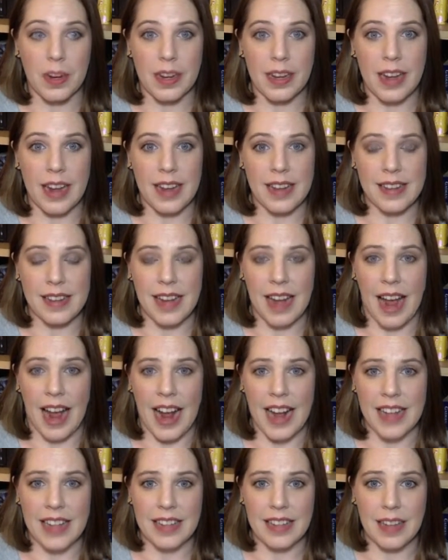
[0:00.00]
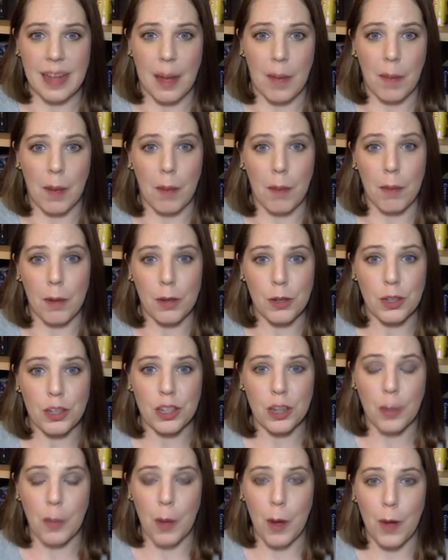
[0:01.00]
Yes, it had some
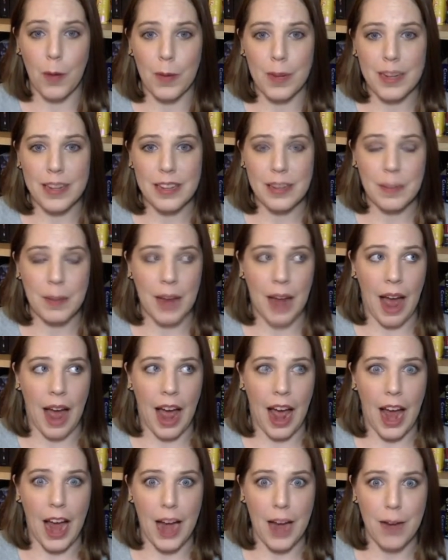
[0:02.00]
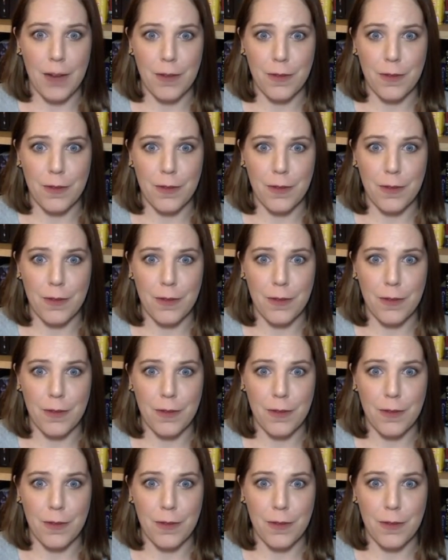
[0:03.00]
emotional moments, but I